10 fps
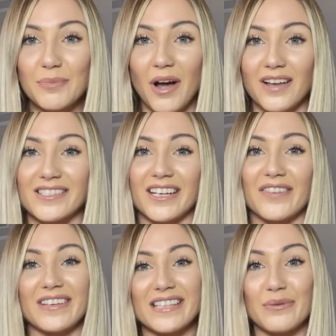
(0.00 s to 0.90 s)

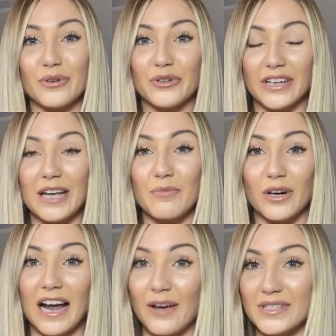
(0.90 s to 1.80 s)
positive is it will create
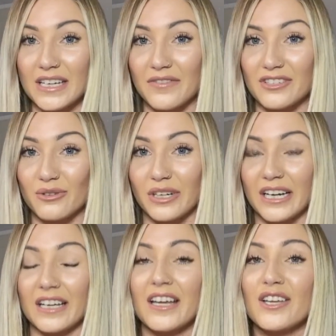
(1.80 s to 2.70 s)
more housing
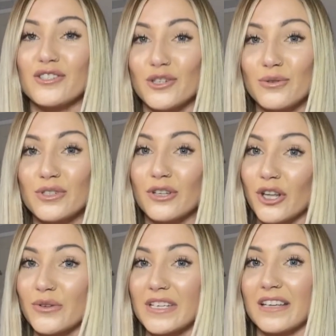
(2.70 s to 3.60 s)
inventory due to
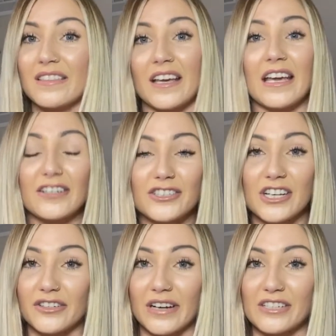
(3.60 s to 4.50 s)
closing the
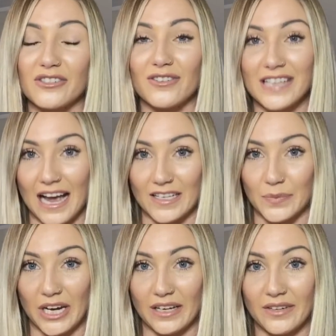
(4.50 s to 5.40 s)
intergenerational tax
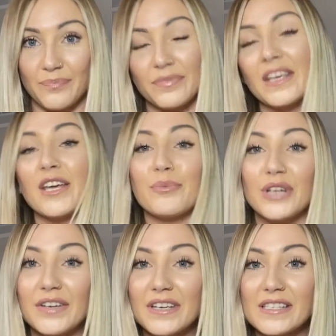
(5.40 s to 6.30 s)
break.
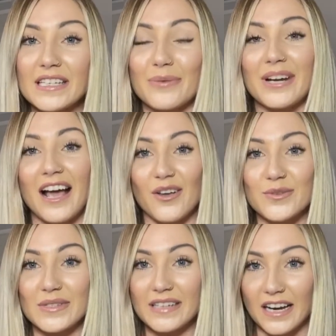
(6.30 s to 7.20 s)
Previously, when a house
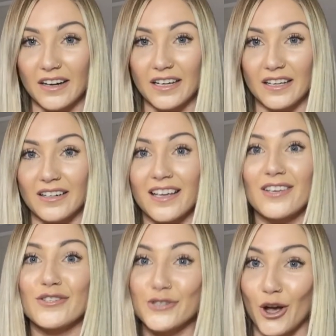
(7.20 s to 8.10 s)
was inherited,
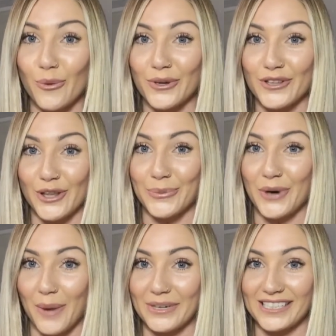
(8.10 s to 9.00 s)
so were the low
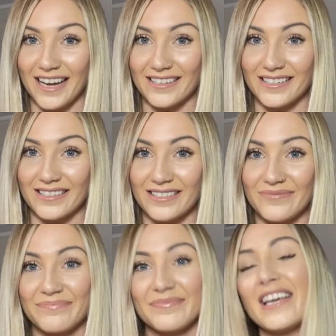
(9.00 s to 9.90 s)
property taxes.
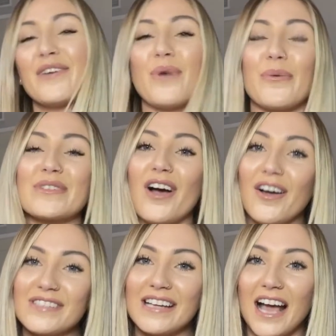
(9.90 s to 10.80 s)
What was
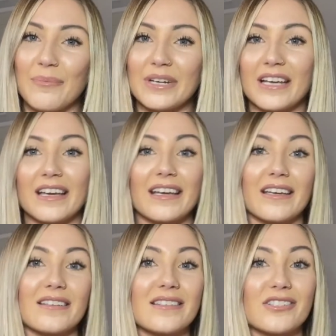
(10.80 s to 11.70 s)
often happening
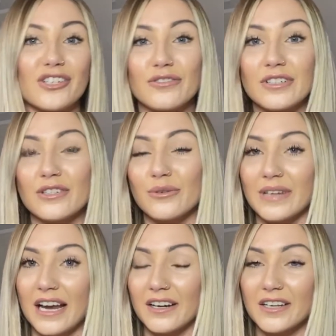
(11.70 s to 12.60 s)
is the children who
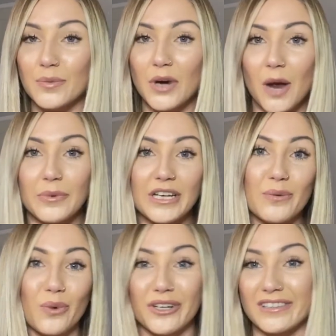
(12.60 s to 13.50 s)
inherited the property
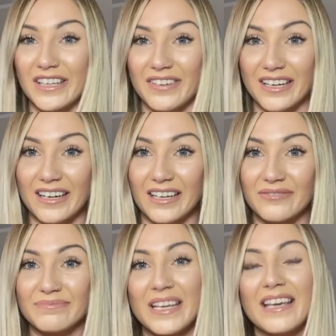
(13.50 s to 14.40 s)
weren't living in it.
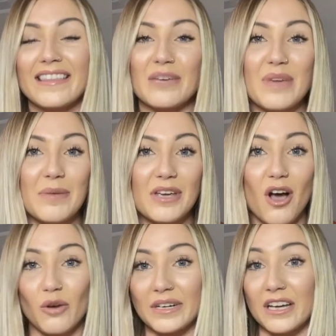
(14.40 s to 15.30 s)
They maybe
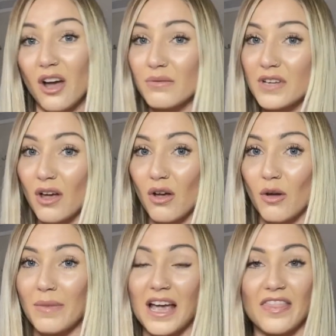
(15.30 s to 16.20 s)
already owned a
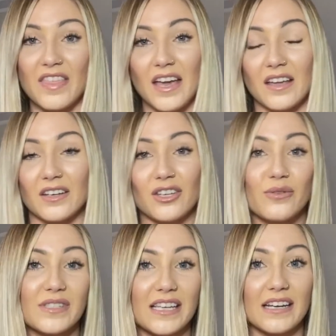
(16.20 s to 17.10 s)
home and then
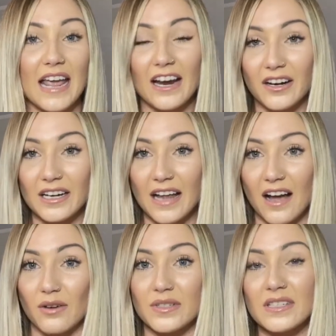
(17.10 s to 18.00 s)
used the inherited
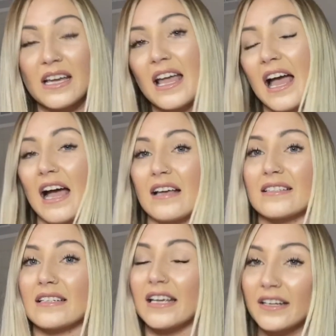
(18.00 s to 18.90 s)
house
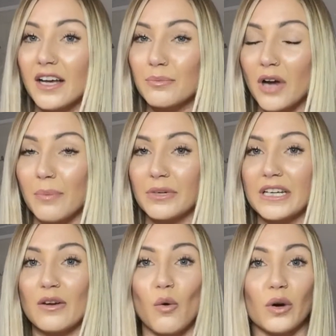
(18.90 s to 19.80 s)
as an income
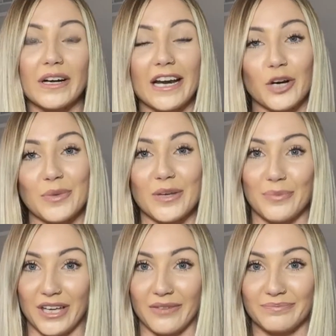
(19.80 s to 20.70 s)
property or an
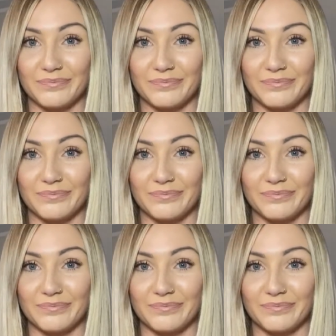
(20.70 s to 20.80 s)
Airbnb.